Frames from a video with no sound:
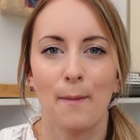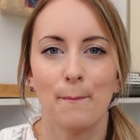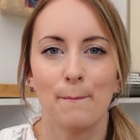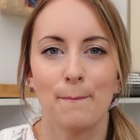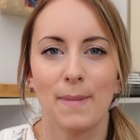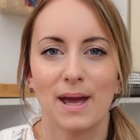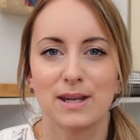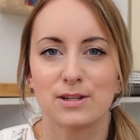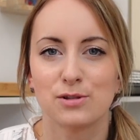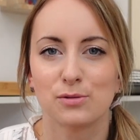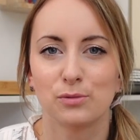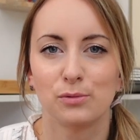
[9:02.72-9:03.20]

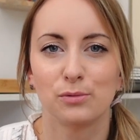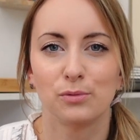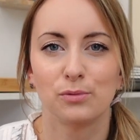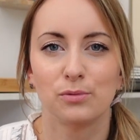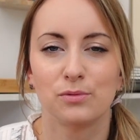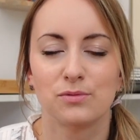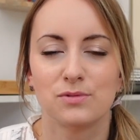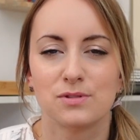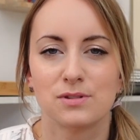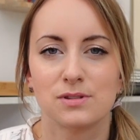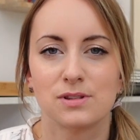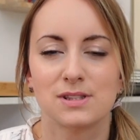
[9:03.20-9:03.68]

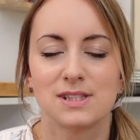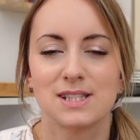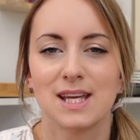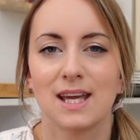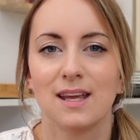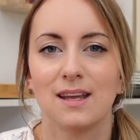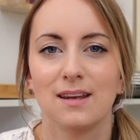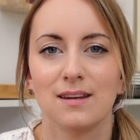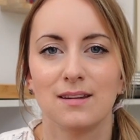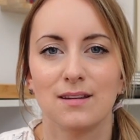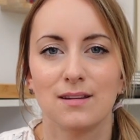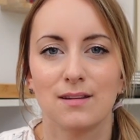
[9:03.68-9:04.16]
metal
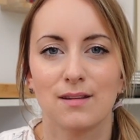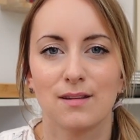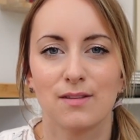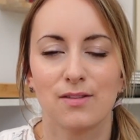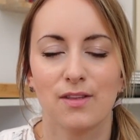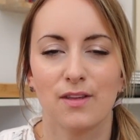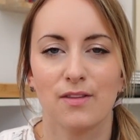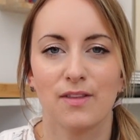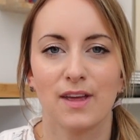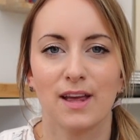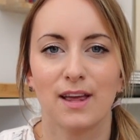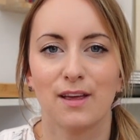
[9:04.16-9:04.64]
tins
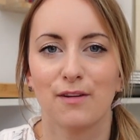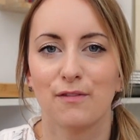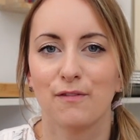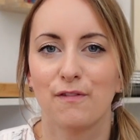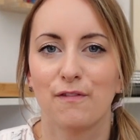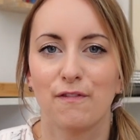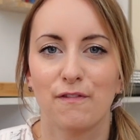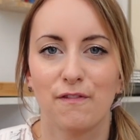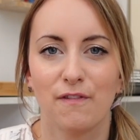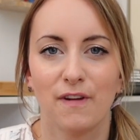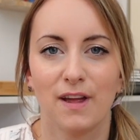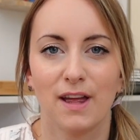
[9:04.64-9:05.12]
that they can
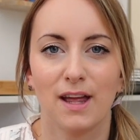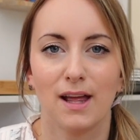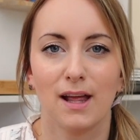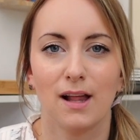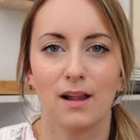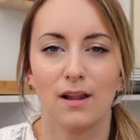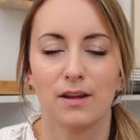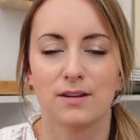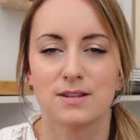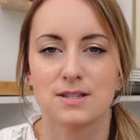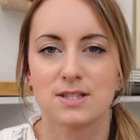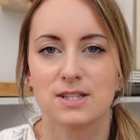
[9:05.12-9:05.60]

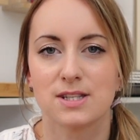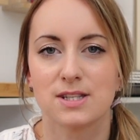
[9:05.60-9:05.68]
fill, and